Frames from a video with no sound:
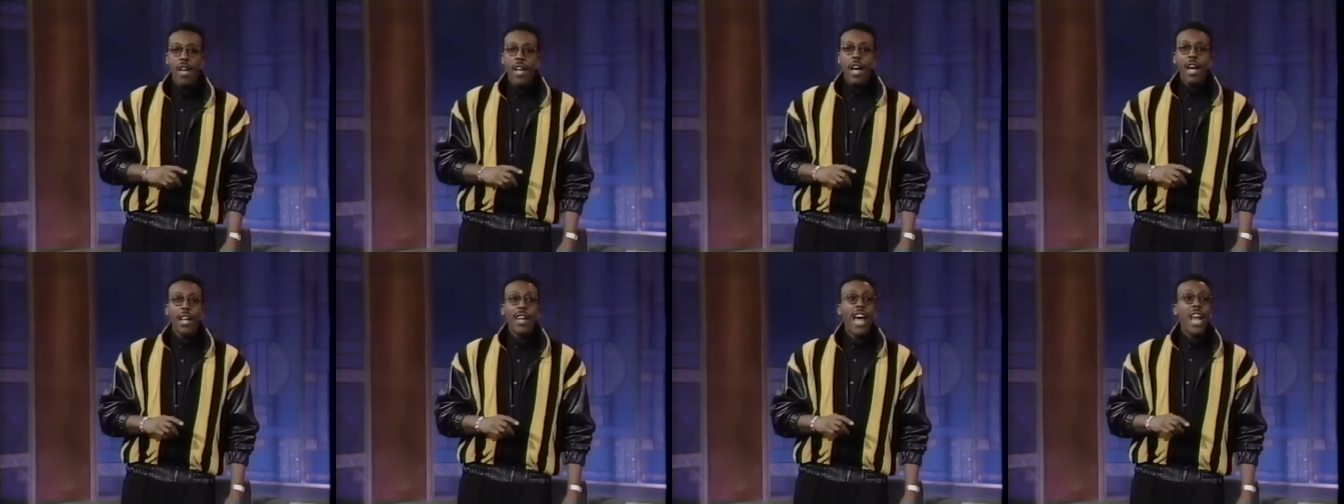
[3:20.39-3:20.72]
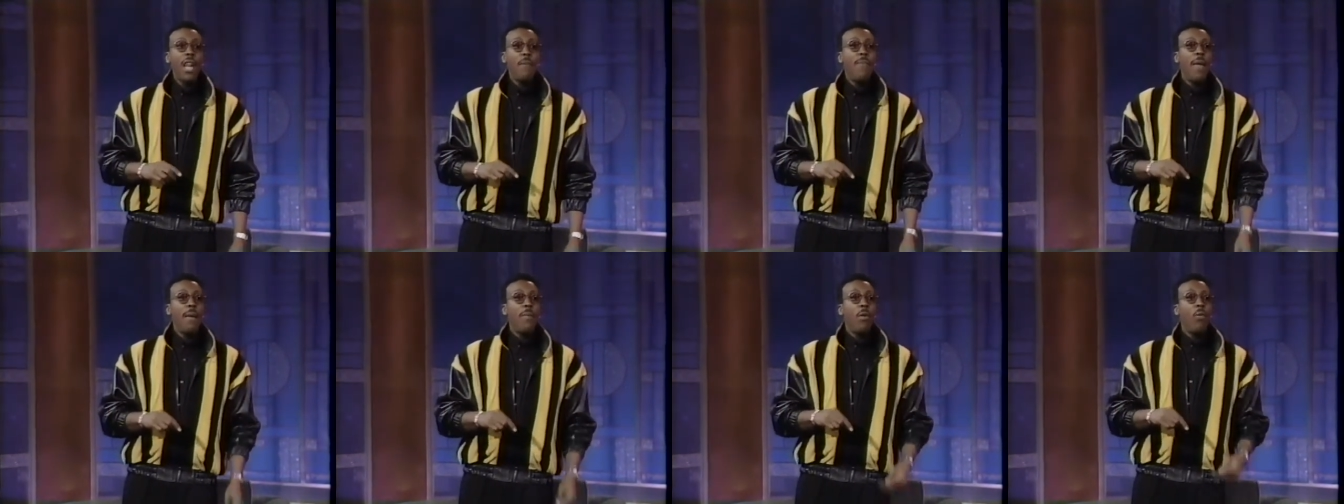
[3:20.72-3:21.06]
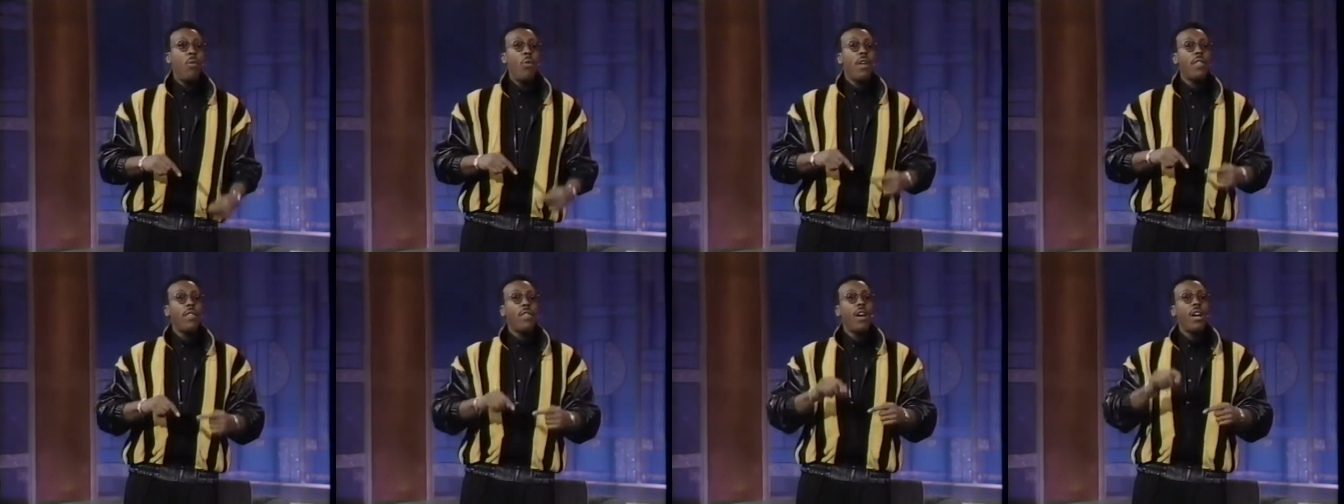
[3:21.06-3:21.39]
A lot of people
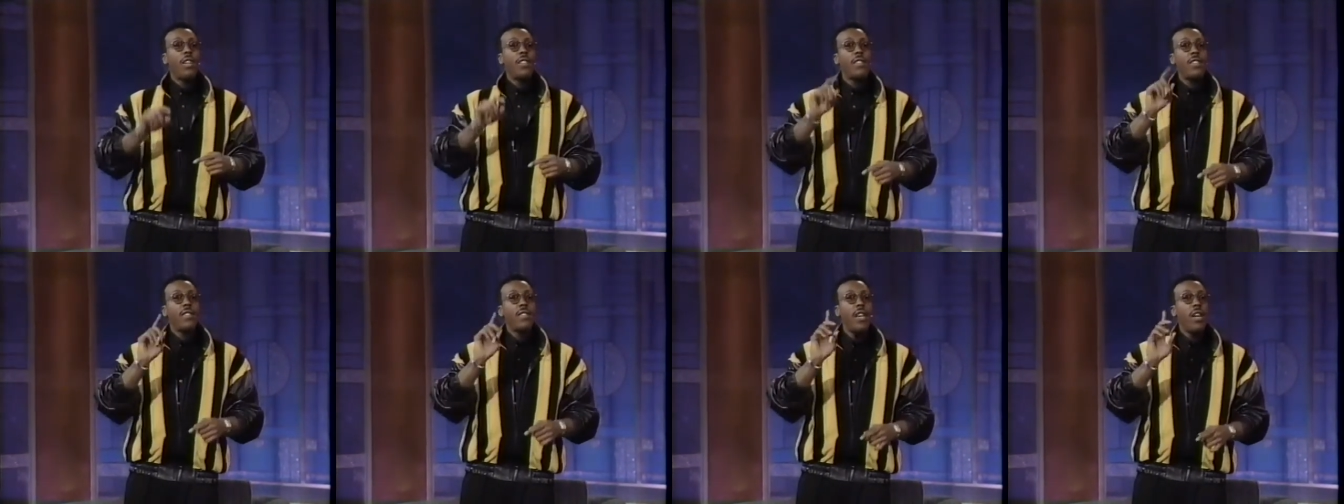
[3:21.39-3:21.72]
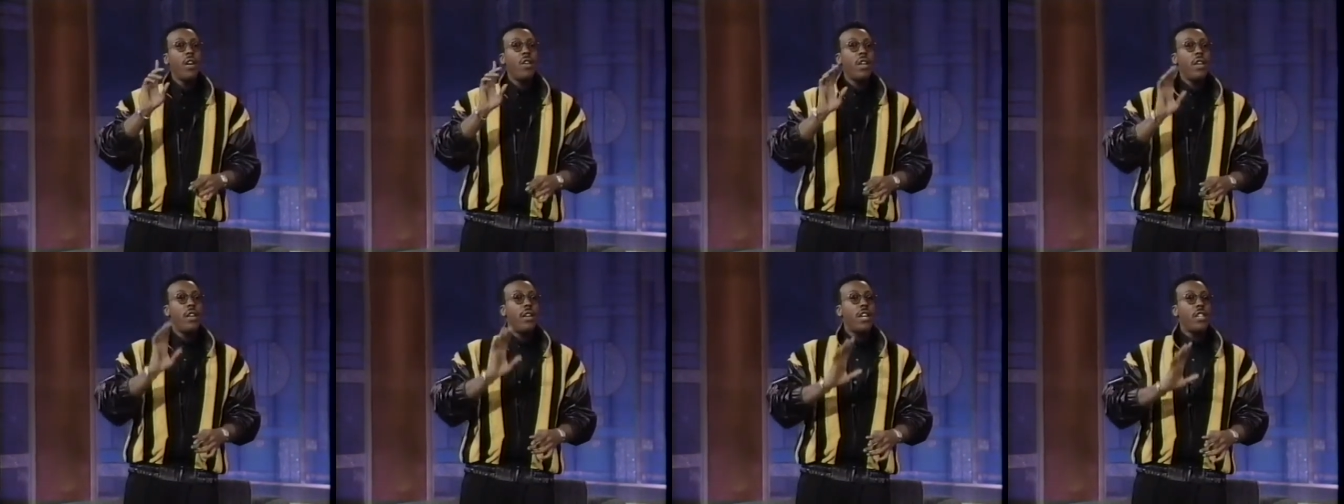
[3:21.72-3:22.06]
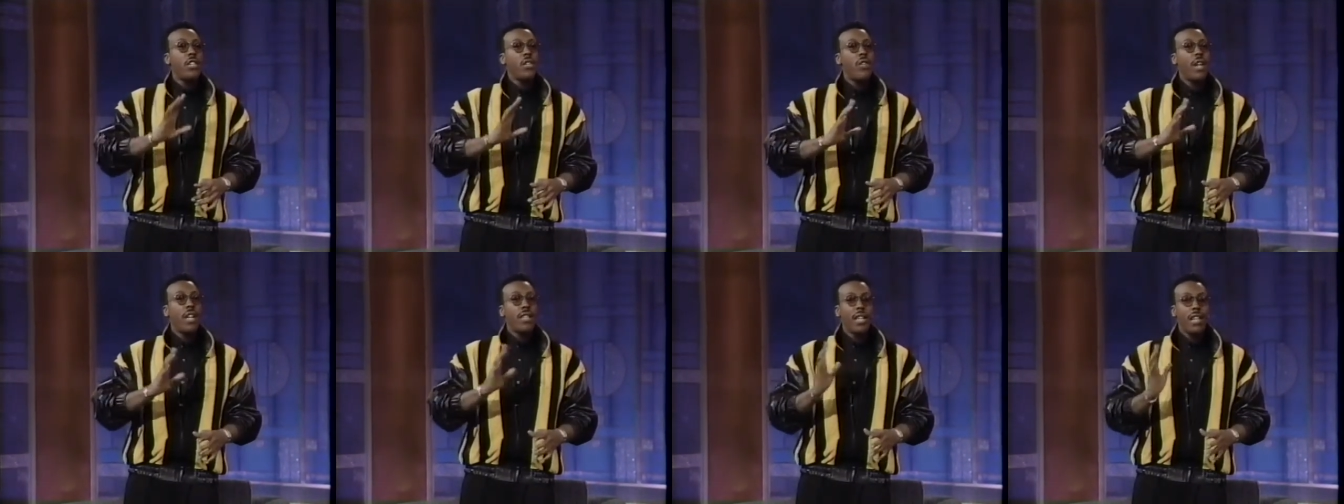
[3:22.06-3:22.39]
with a single
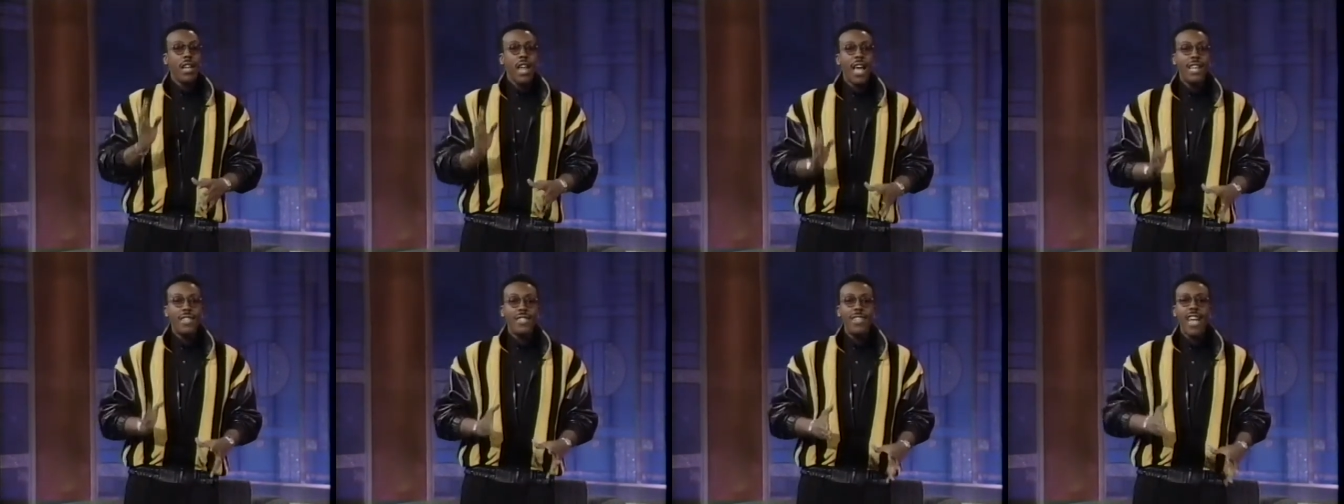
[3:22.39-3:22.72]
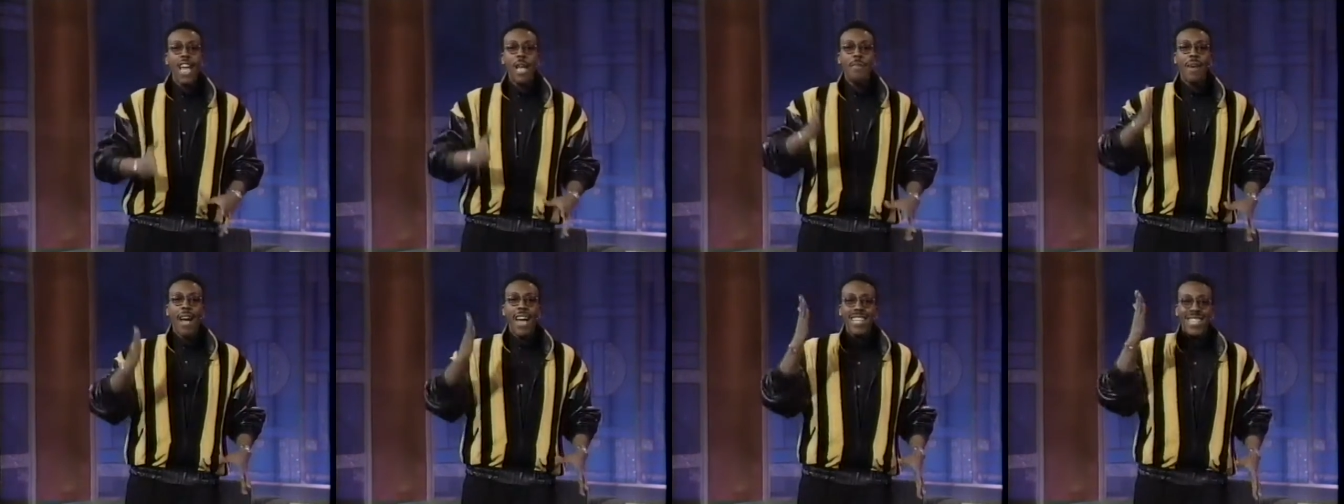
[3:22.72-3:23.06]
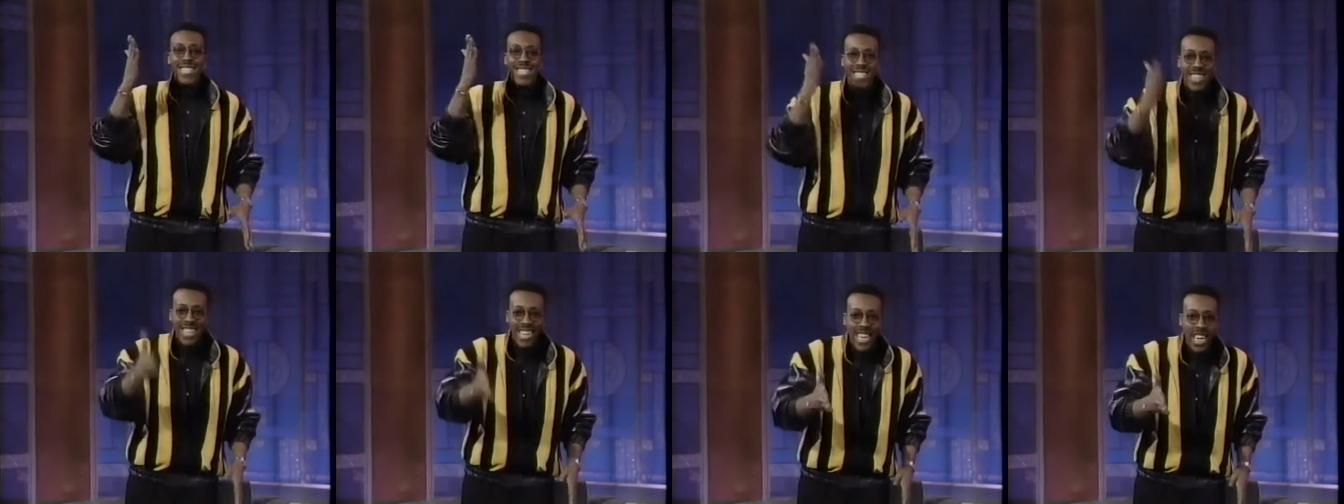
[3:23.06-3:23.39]
initial as a last name, Ice
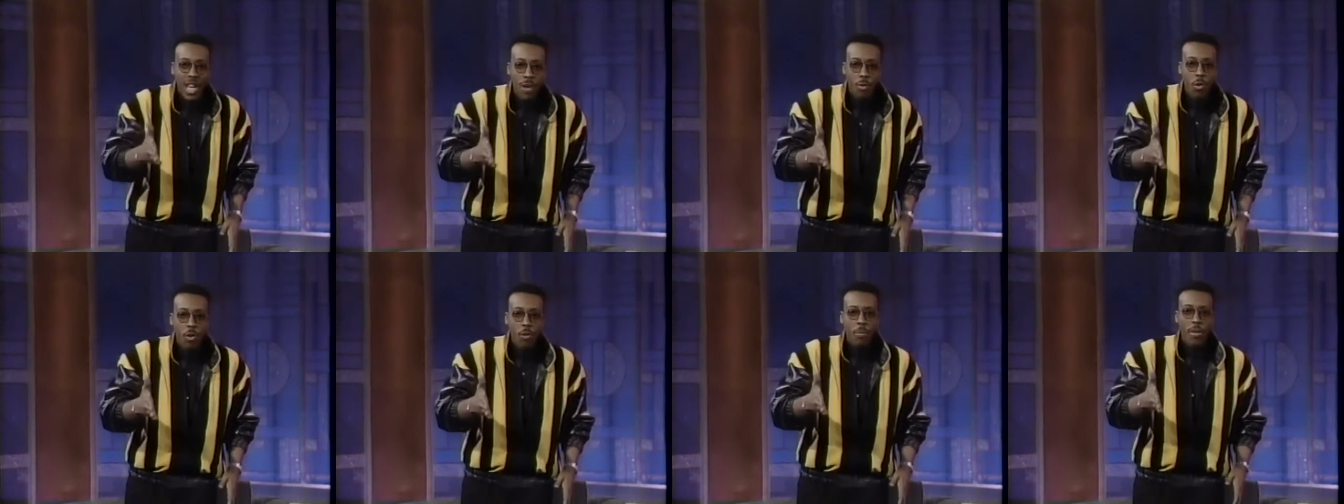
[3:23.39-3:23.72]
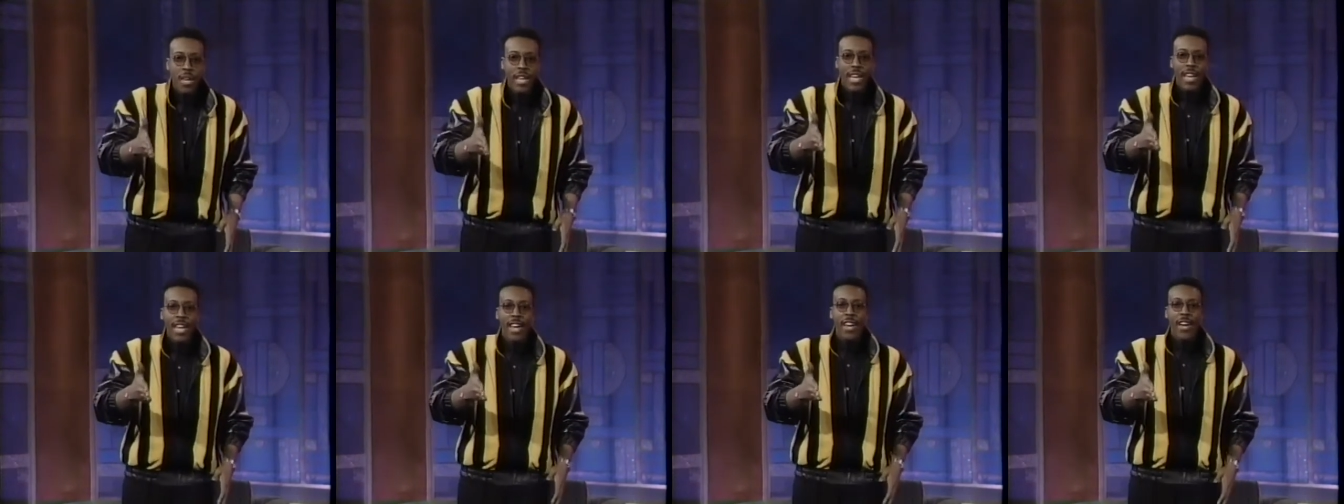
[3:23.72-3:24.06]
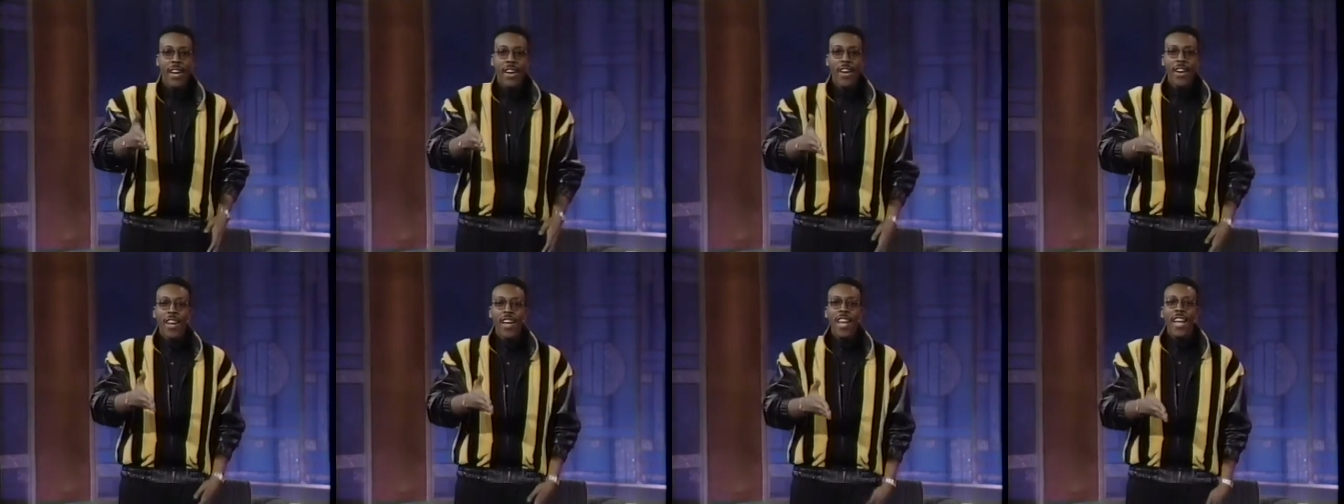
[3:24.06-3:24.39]
T, will be
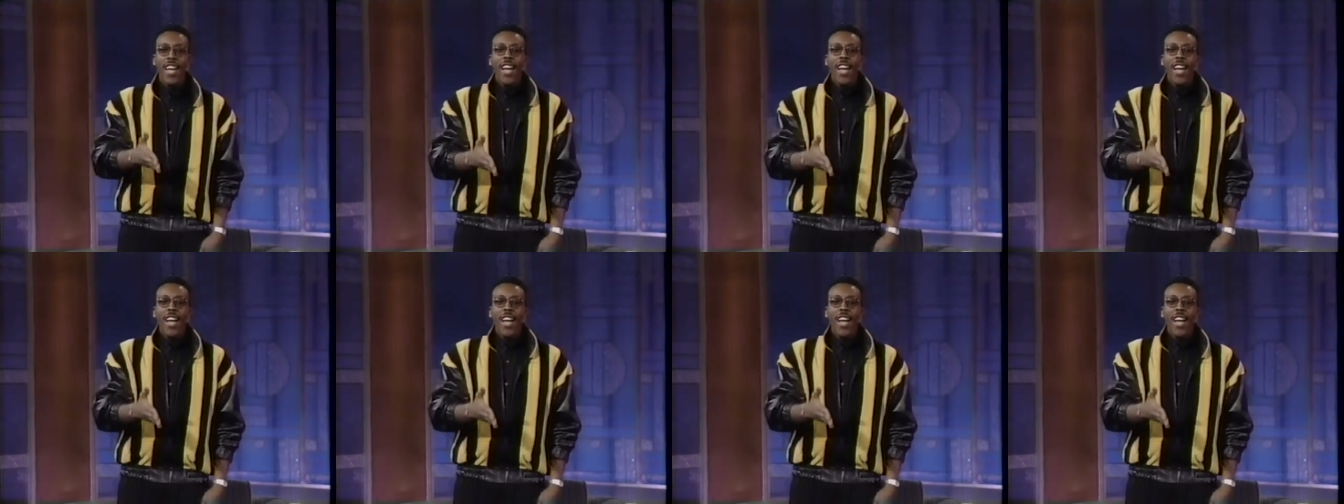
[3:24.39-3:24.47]
here.